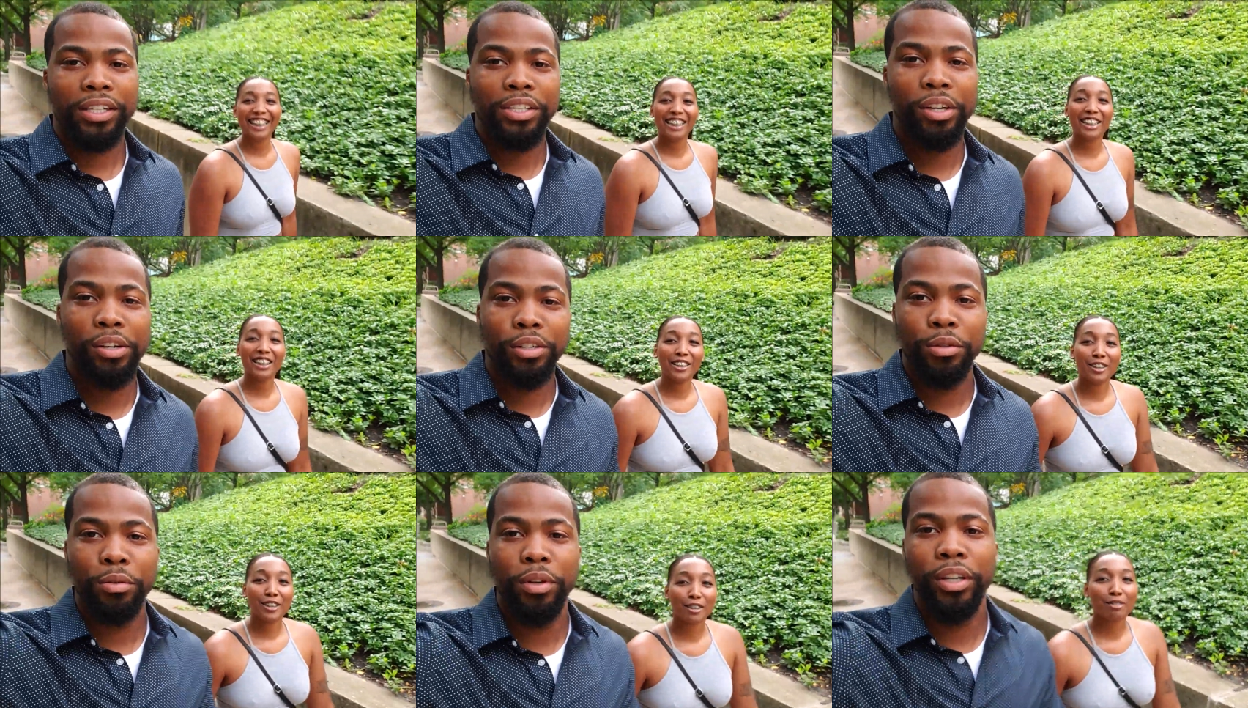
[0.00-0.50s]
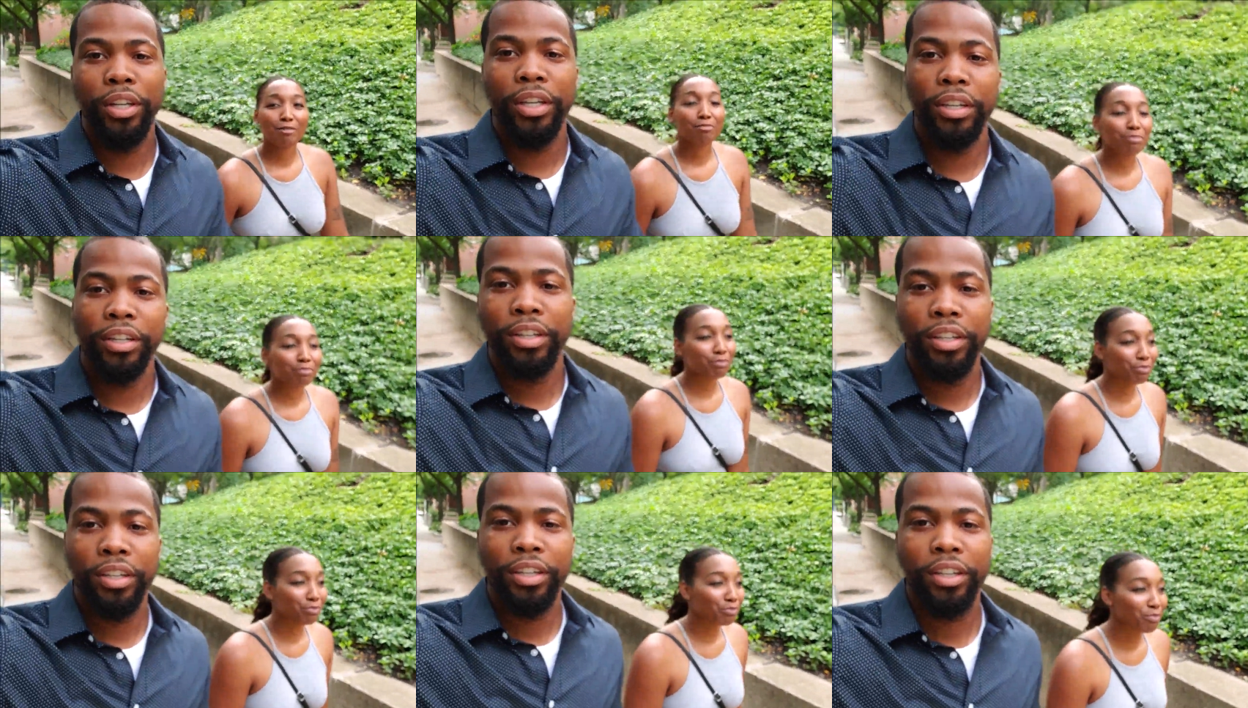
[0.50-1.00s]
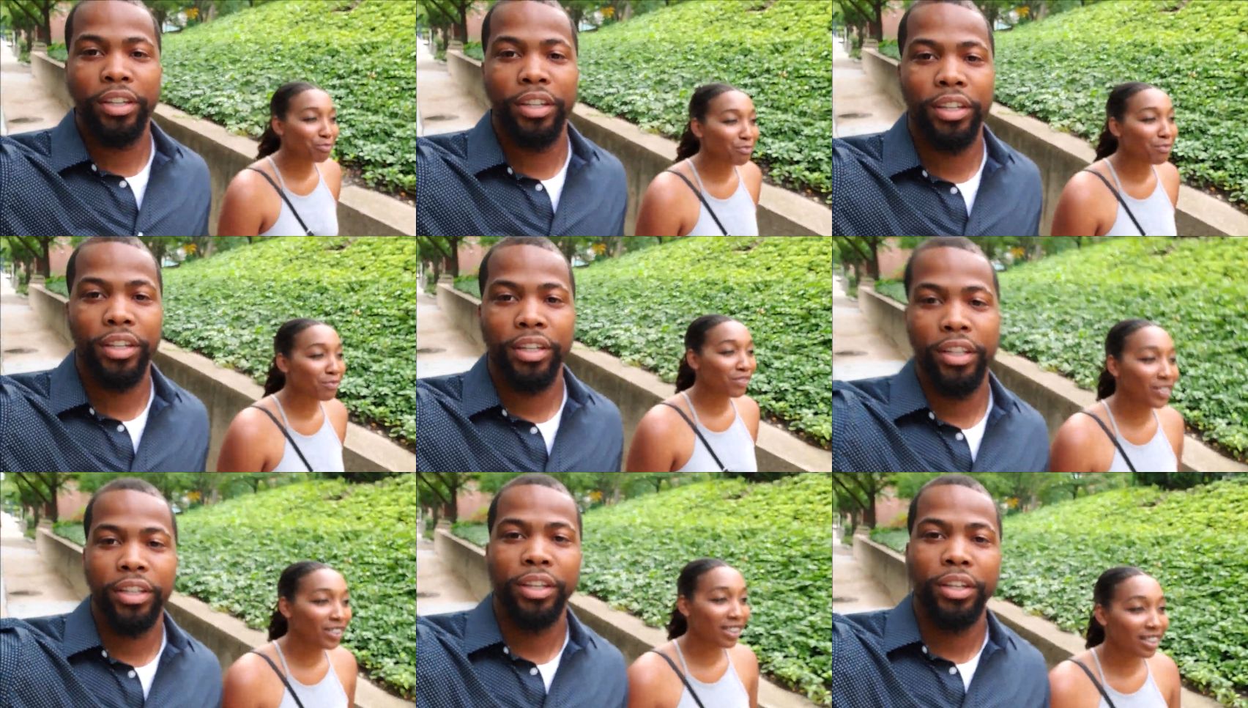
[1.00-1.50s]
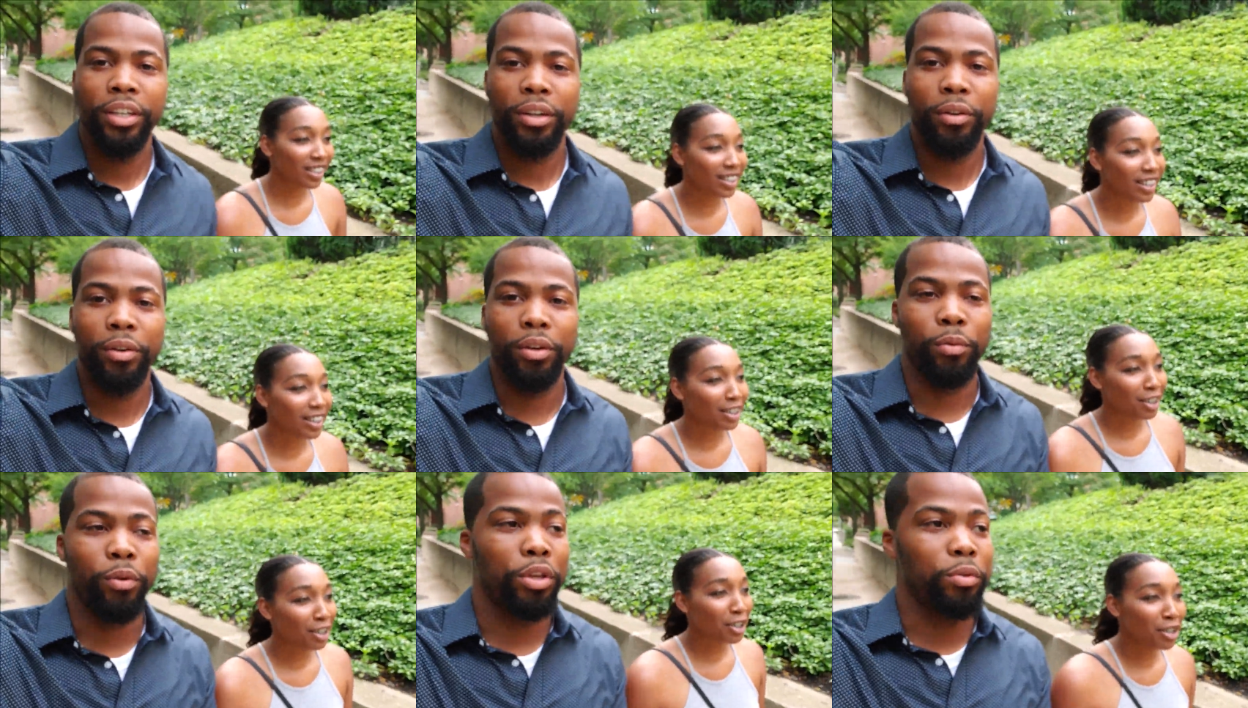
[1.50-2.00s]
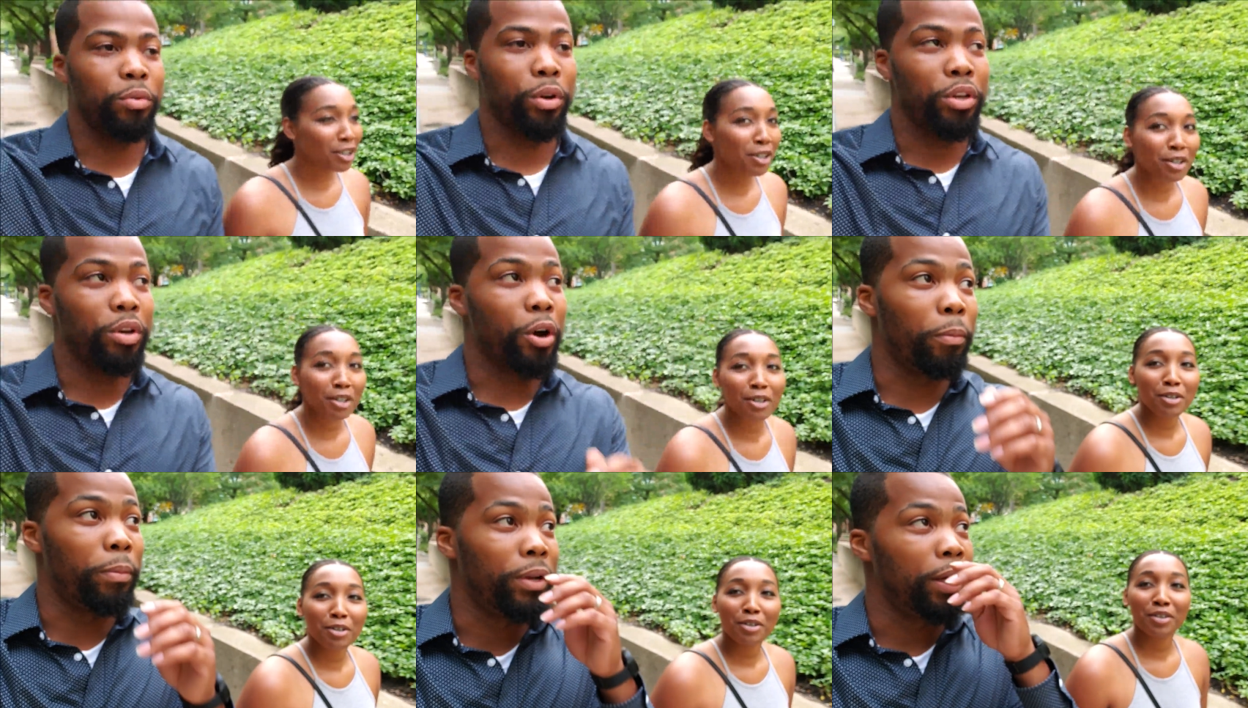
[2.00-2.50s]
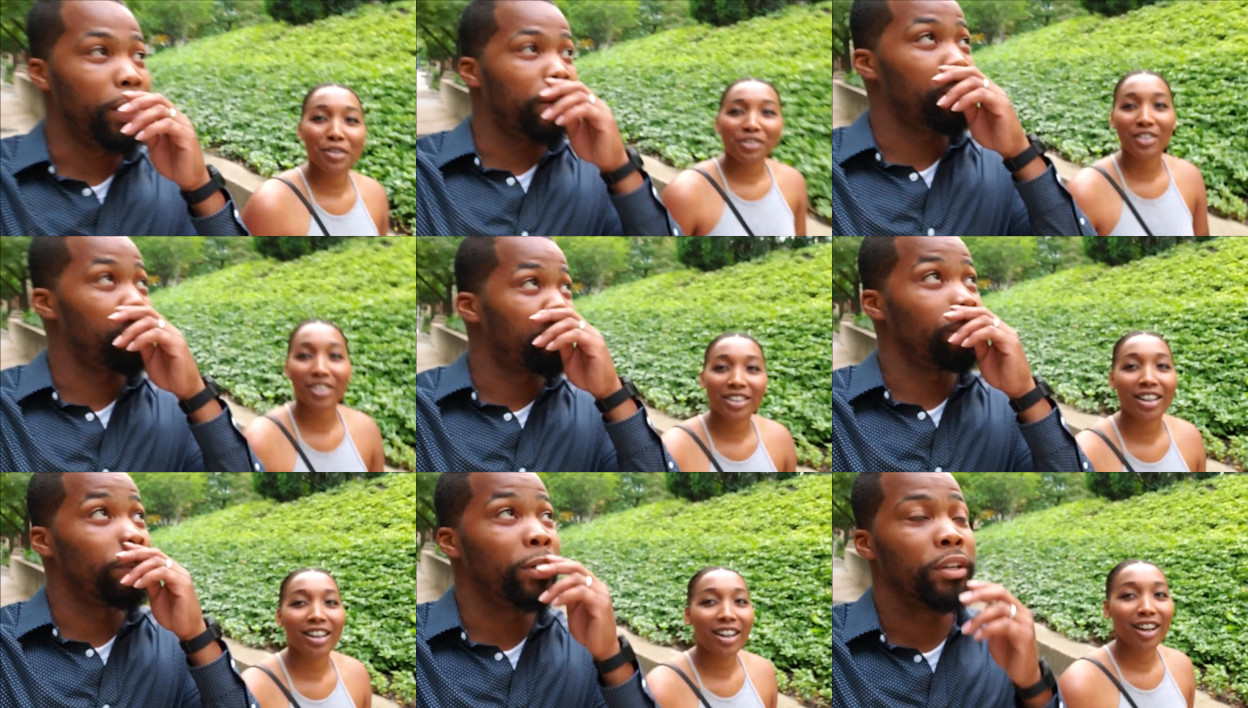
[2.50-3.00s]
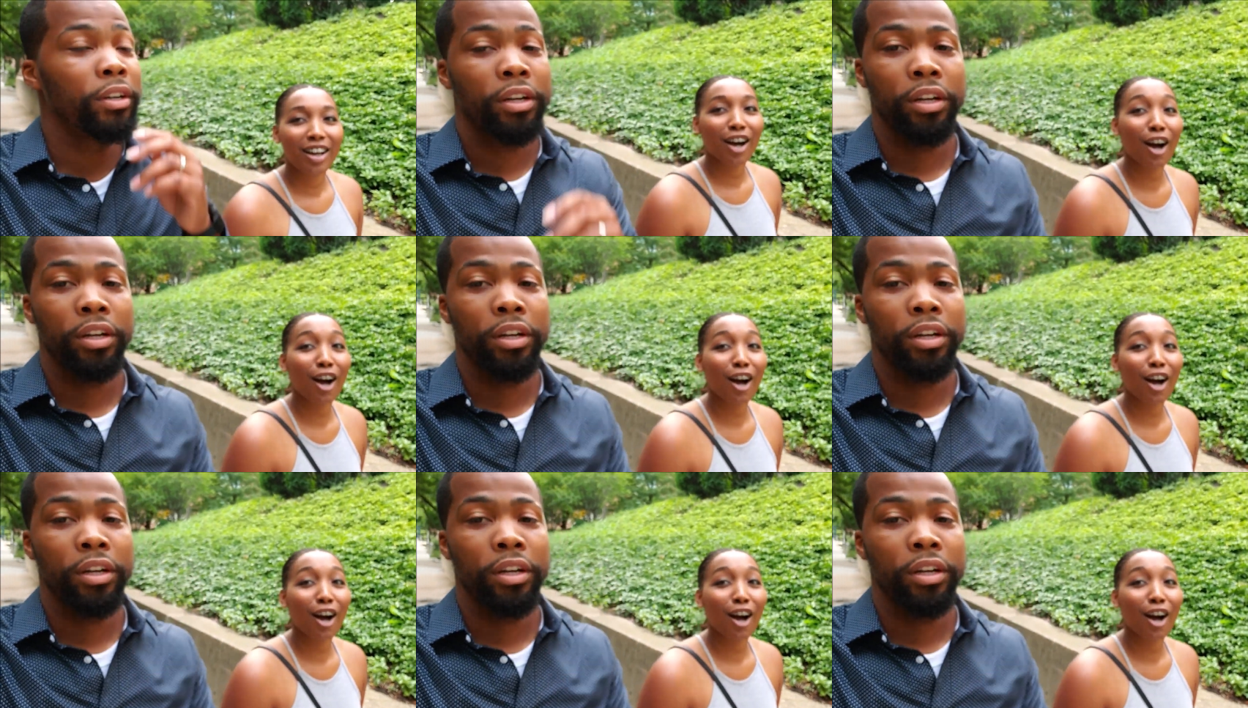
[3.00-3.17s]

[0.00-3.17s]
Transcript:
Speaker 1: of songs you want to hear? What you hoping to hear from her?